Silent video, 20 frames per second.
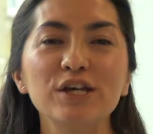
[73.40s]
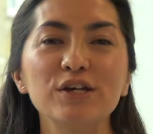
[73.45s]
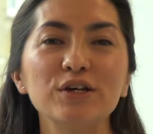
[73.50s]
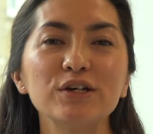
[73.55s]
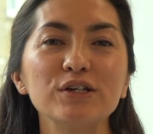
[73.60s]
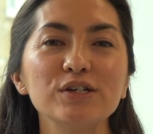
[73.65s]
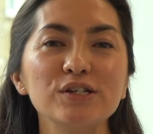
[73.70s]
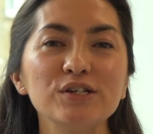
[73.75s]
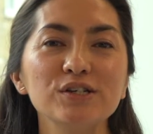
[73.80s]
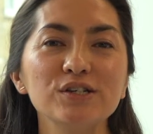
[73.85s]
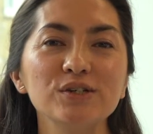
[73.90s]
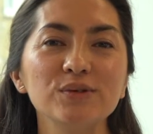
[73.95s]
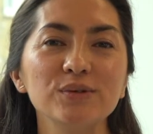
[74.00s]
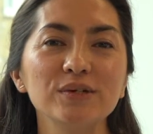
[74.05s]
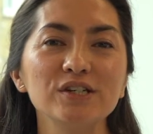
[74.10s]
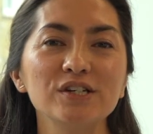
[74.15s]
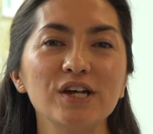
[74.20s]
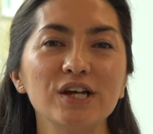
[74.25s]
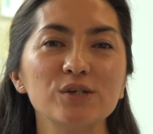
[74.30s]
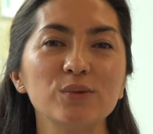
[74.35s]
You can choose to
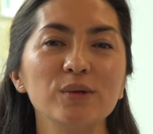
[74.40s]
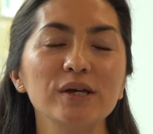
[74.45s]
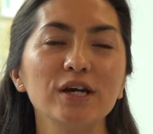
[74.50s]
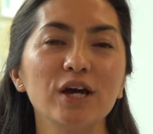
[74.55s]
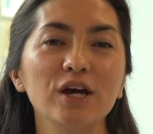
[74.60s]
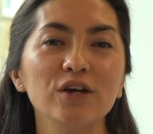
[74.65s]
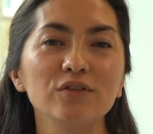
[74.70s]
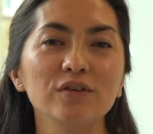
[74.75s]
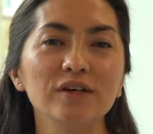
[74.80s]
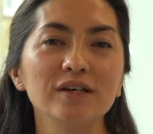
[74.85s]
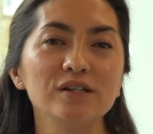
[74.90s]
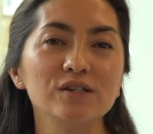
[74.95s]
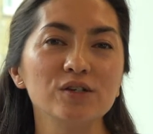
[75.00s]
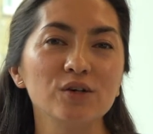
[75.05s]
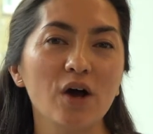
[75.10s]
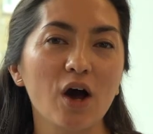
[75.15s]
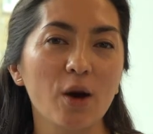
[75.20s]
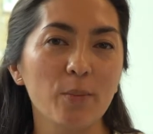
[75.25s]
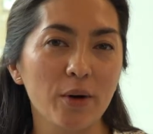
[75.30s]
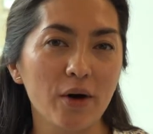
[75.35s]
inject Wegovy into
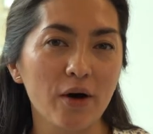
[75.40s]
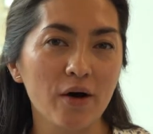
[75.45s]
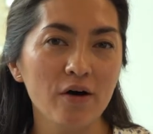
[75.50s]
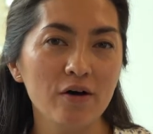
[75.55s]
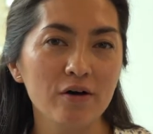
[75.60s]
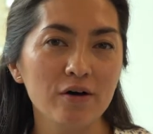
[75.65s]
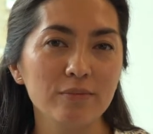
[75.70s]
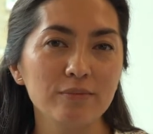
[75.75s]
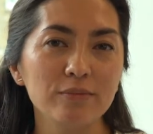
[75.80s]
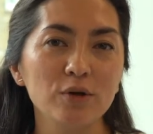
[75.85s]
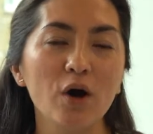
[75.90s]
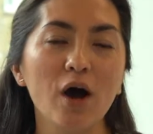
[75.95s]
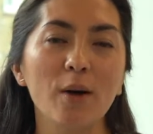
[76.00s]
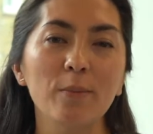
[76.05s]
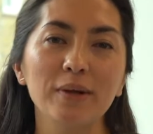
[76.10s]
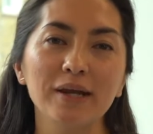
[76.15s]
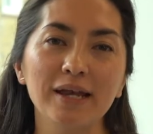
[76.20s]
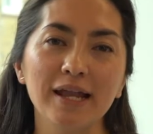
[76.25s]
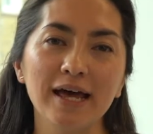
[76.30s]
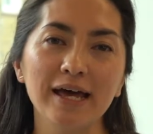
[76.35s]
your upper arm, your
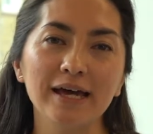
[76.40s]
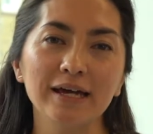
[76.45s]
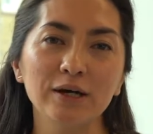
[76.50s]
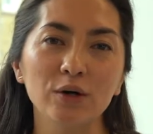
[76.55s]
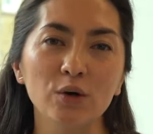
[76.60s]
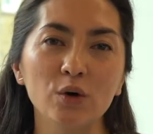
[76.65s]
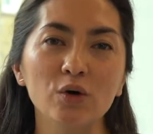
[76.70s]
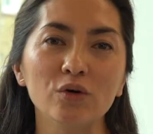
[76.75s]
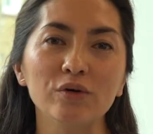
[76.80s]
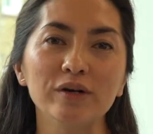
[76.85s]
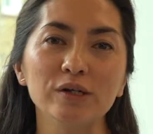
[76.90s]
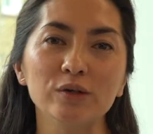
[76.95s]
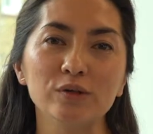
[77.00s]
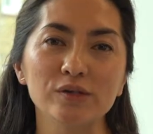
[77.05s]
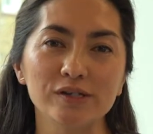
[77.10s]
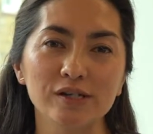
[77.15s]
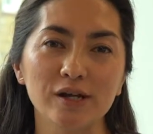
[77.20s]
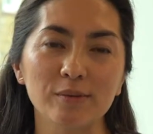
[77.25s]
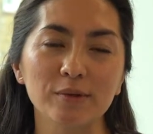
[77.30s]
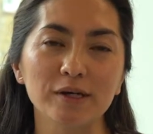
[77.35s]
upper leg, or in your
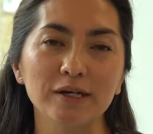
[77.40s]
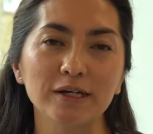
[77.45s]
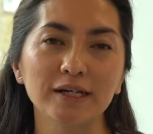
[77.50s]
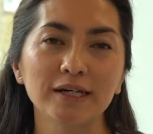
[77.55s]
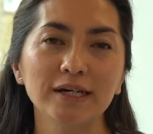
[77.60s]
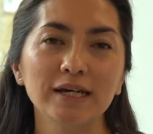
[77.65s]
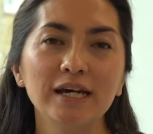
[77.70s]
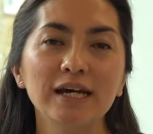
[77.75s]
stomach.